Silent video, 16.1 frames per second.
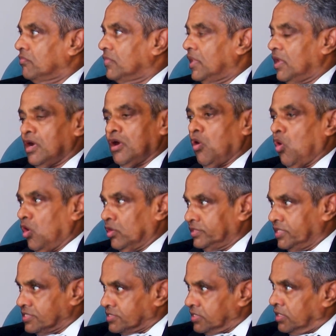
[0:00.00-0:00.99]
or
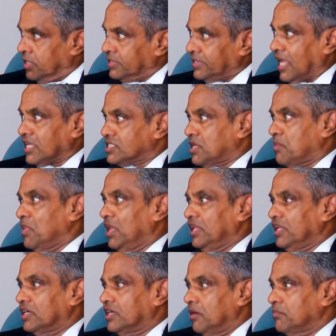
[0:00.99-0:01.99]
the taxable
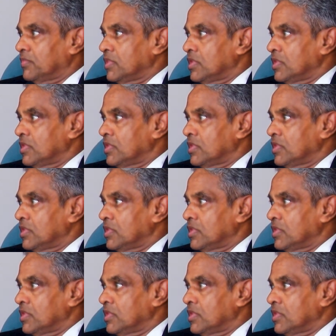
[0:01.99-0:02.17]
income.